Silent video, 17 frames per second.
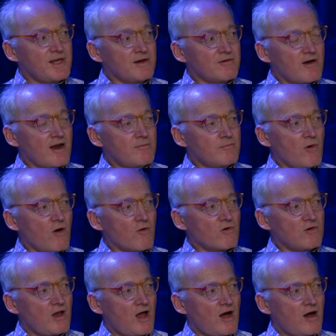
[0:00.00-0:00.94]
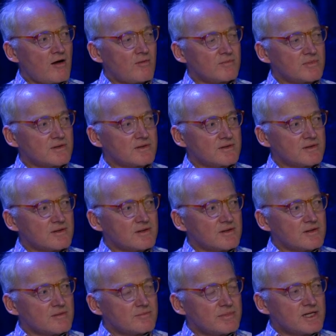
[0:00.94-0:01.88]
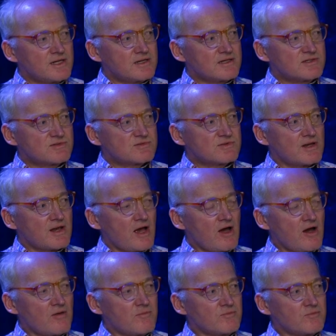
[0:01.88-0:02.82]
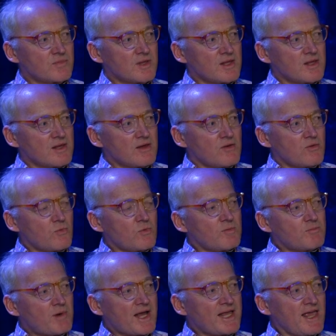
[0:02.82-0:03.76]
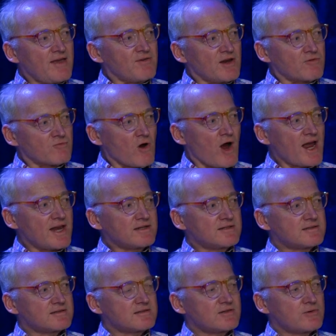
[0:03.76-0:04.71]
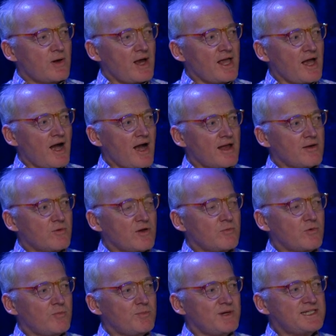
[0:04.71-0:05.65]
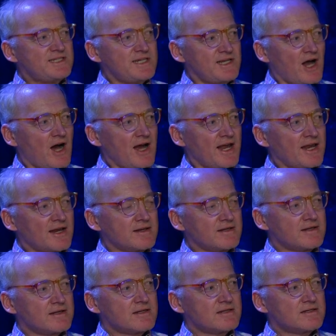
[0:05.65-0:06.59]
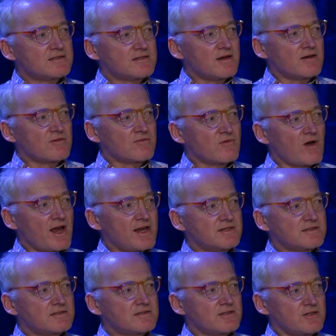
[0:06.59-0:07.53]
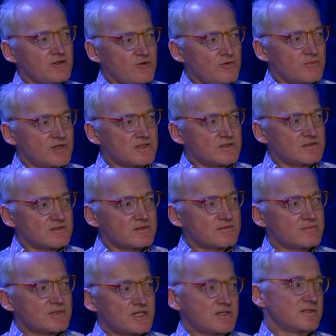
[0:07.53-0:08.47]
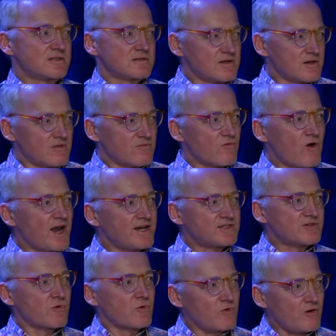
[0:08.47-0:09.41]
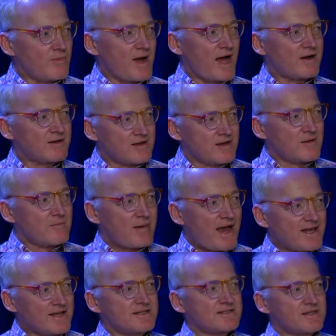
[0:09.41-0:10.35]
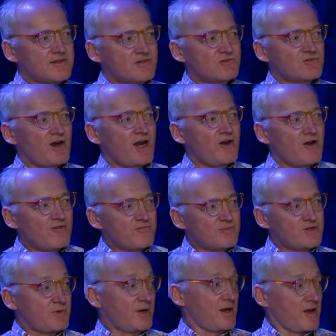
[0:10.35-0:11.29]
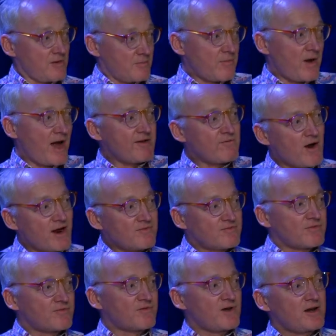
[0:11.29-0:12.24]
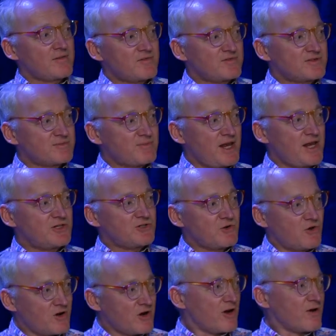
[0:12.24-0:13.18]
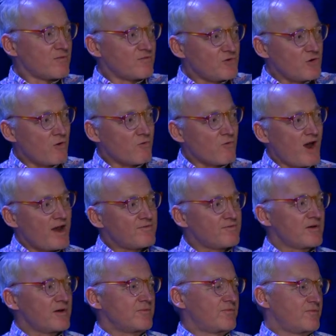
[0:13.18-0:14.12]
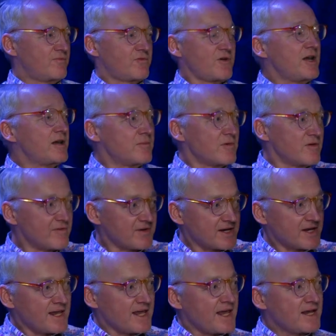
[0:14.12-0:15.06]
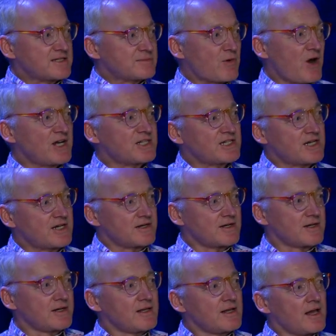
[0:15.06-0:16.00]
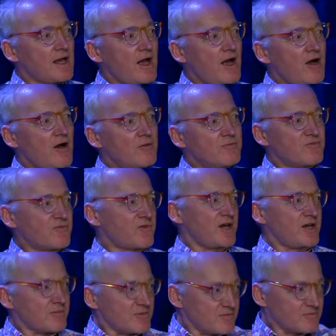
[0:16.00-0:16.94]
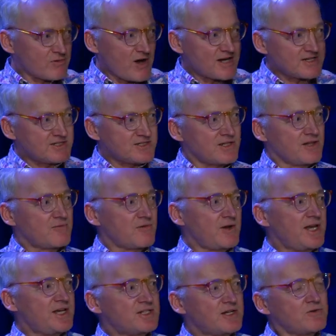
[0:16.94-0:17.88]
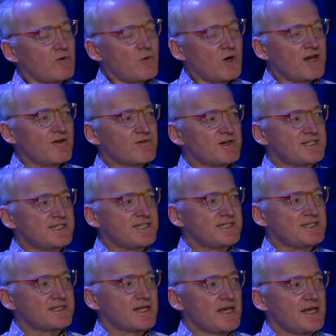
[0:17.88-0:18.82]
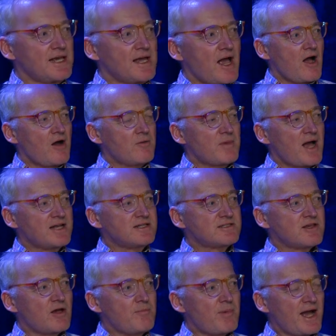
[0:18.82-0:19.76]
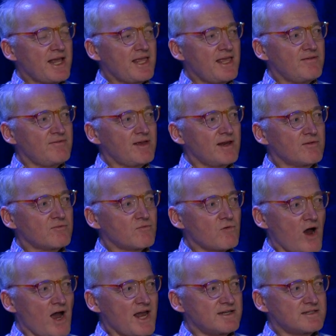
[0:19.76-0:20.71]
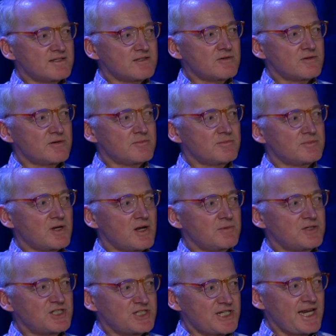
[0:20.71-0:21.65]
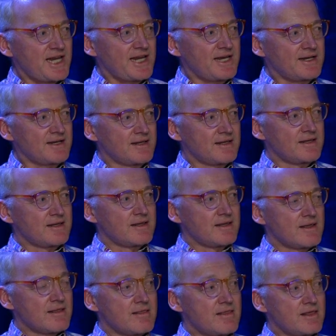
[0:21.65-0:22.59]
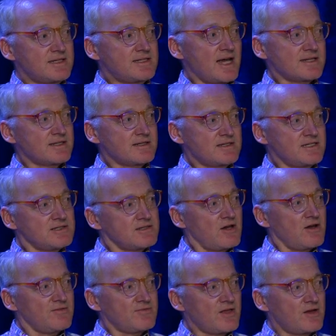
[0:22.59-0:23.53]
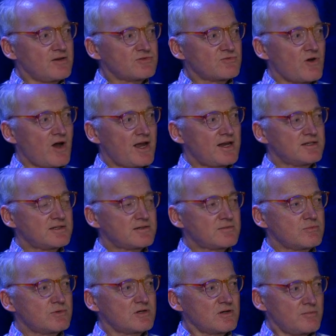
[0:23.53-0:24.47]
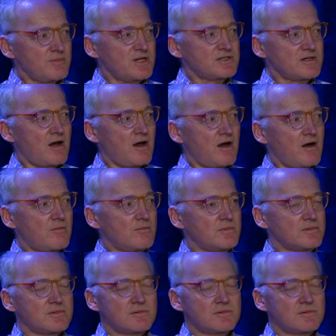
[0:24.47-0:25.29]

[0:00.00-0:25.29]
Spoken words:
be a great moral harm, because by giving rights to AI, we will be denying certain rights to humans, because rights are all about balancing the trade-off between my right for freedom of speech or your right for freedom of expression, freedom of practicing the religion, whatever it is. And so by giving rights to a machine that doesn't deserve those rights, would commit a harm.